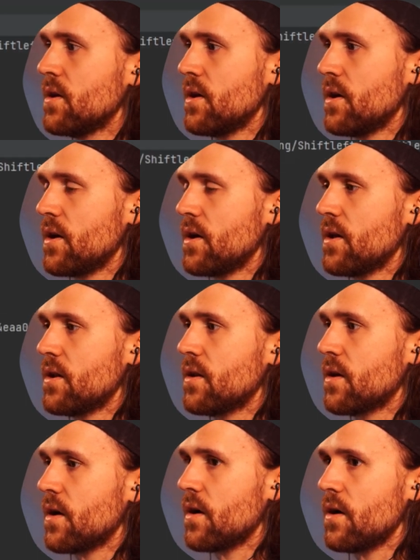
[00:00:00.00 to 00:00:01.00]
and
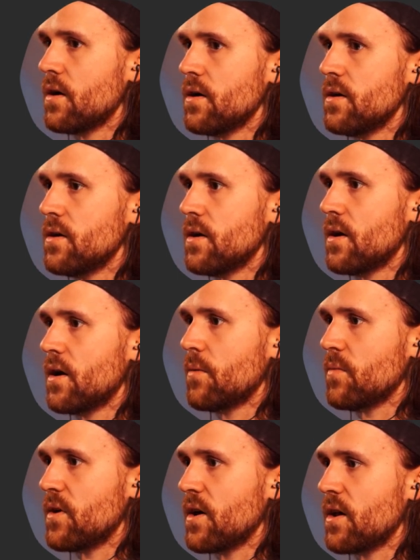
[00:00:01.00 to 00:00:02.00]
I
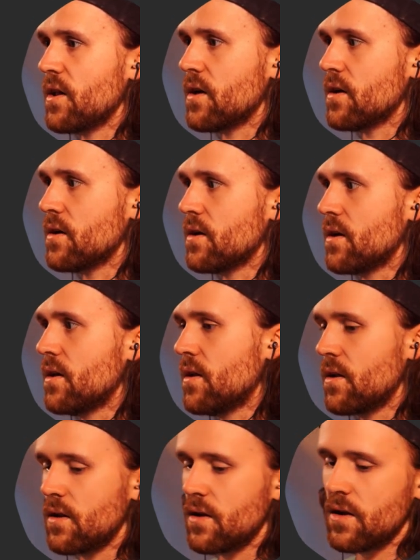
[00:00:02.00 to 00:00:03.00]
am getting
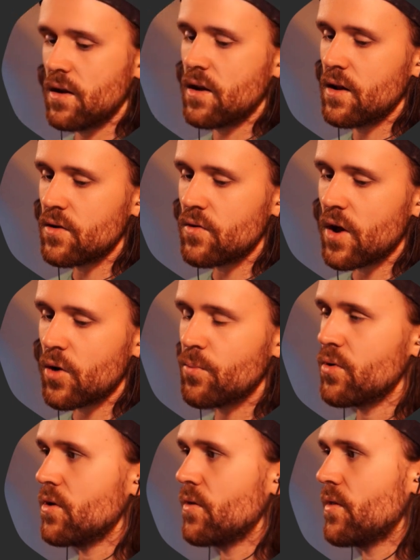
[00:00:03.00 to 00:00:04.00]
another
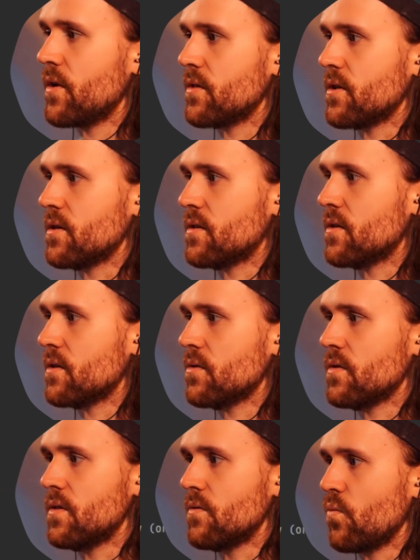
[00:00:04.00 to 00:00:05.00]
output that is
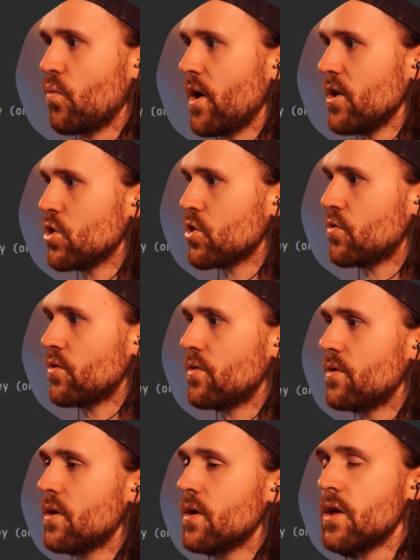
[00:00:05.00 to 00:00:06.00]
way
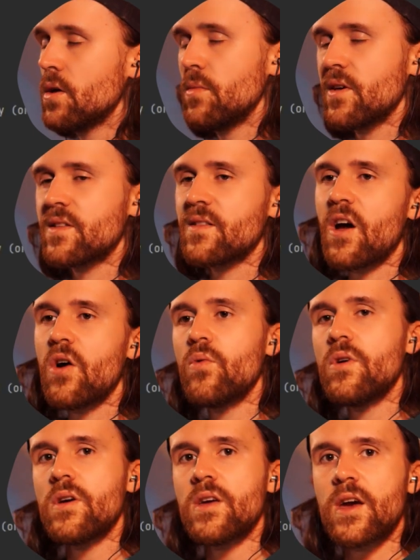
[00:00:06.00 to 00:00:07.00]
shorter because now
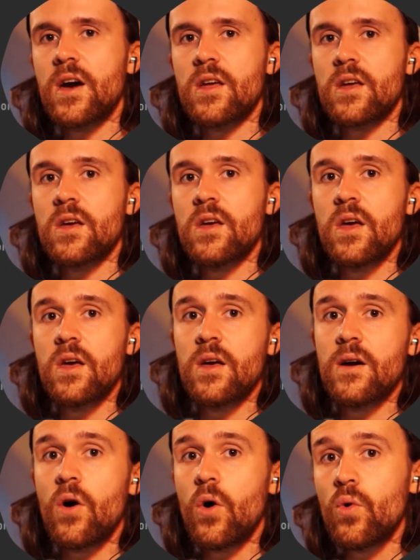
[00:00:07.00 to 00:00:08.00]
we're getting
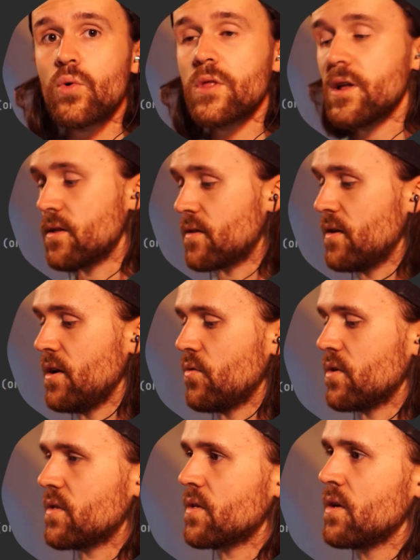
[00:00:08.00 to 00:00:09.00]
only the
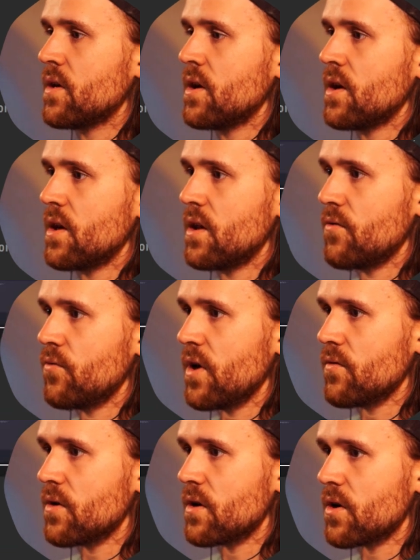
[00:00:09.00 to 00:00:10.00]
secrets. And if we
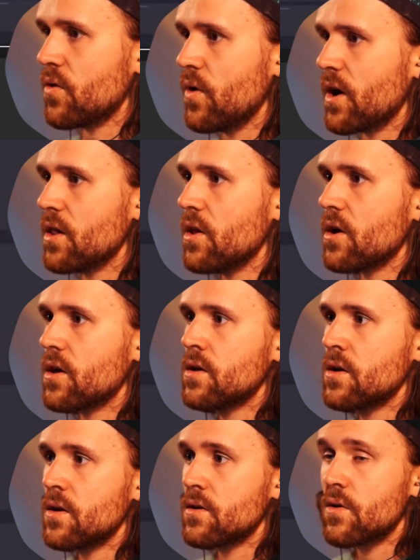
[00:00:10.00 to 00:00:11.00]
have a quick look,
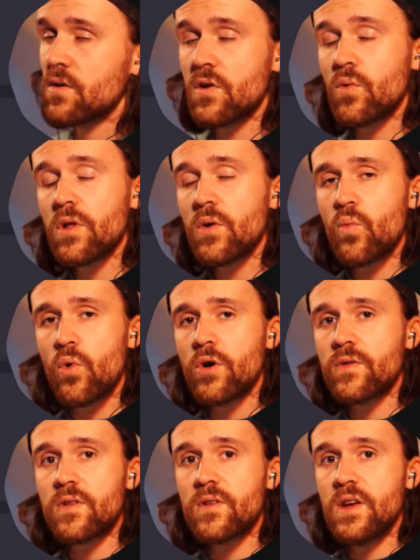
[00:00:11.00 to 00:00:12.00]
there's only
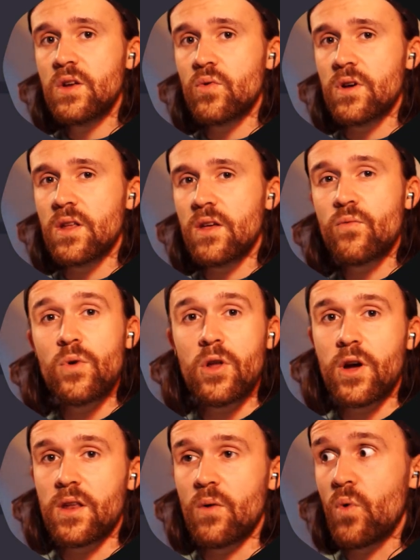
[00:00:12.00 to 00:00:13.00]
one secret if we
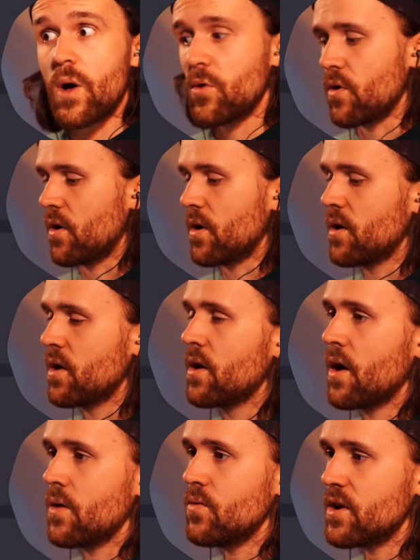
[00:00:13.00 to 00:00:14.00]
look at the web UI,
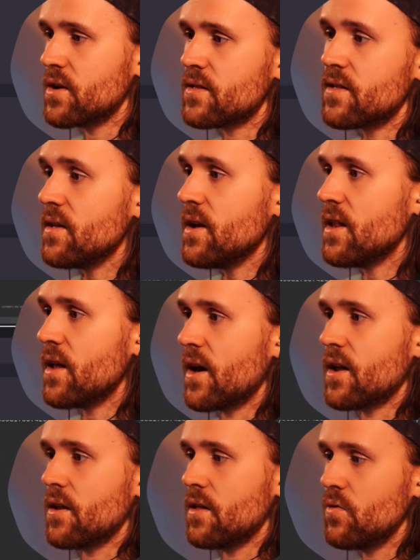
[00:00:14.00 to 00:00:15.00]
and we can see
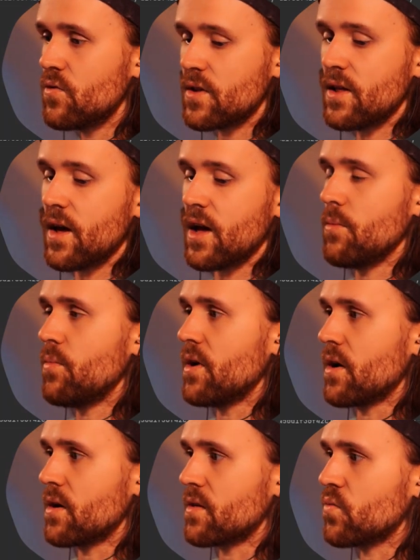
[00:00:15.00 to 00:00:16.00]
that using the API
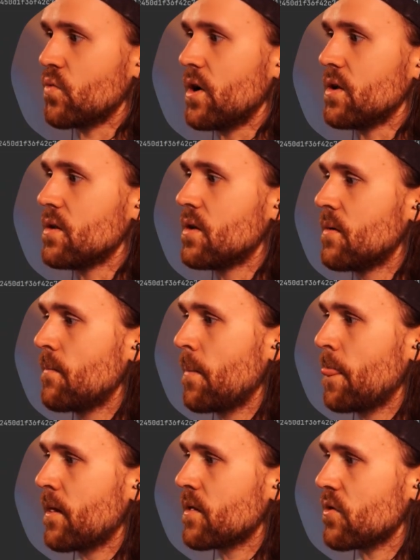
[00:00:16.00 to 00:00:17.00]
as well.
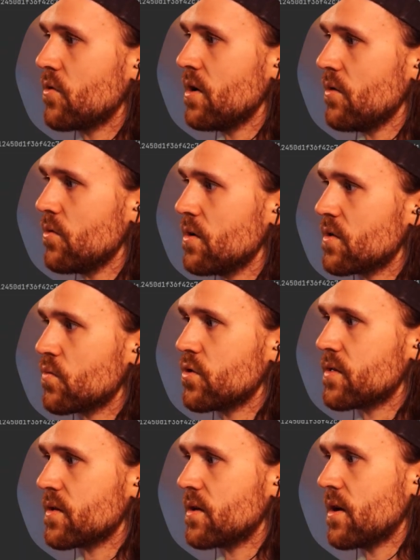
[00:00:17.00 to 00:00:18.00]
So here is
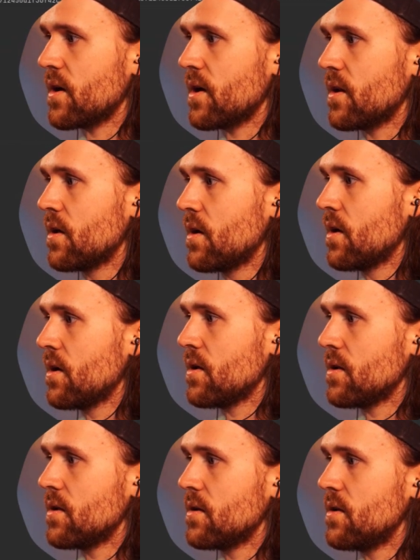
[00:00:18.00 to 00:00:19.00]
once again
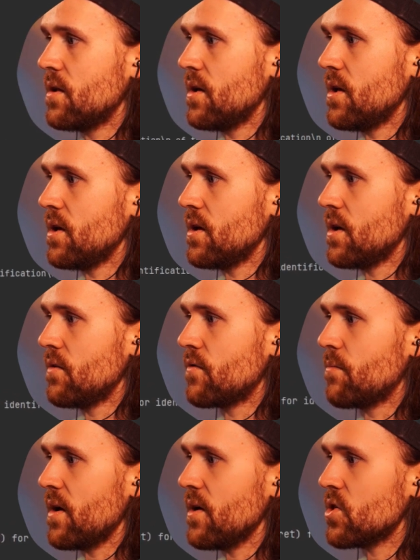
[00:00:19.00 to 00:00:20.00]
the
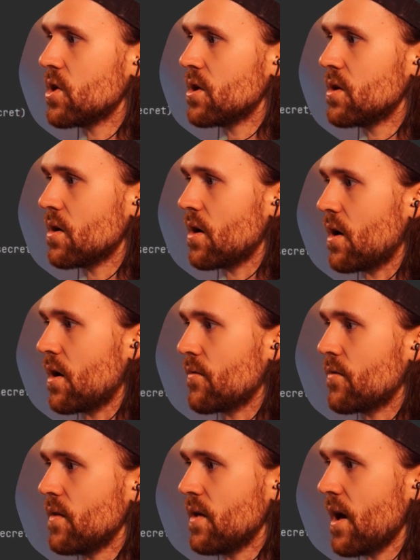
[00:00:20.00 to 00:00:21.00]
information
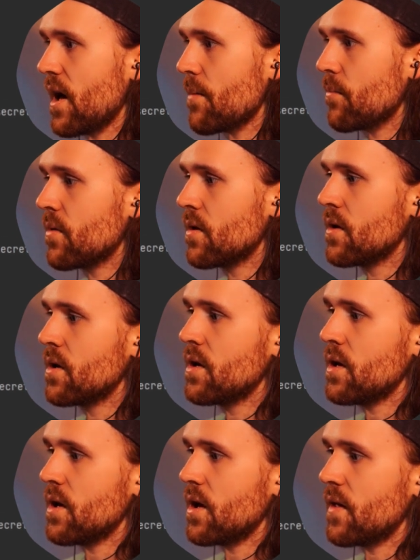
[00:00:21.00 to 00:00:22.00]
of the app,
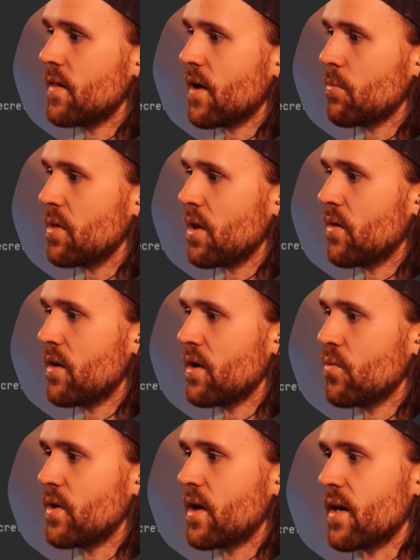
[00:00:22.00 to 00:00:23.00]
and down below
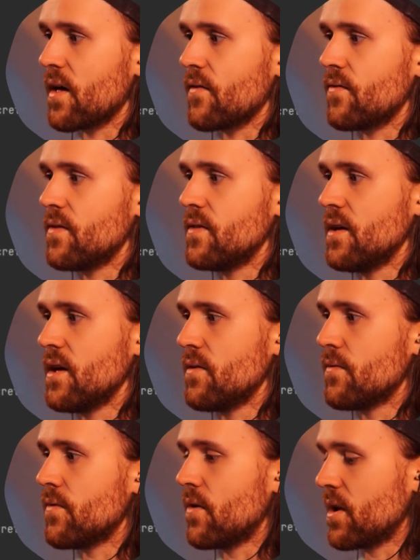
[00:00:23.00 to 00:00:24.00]
here we have the
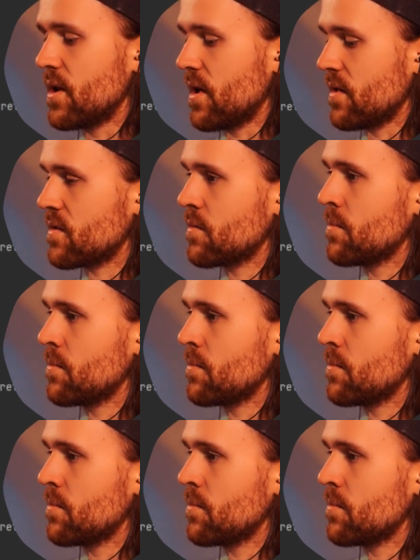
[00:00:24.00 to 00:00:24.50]
findings.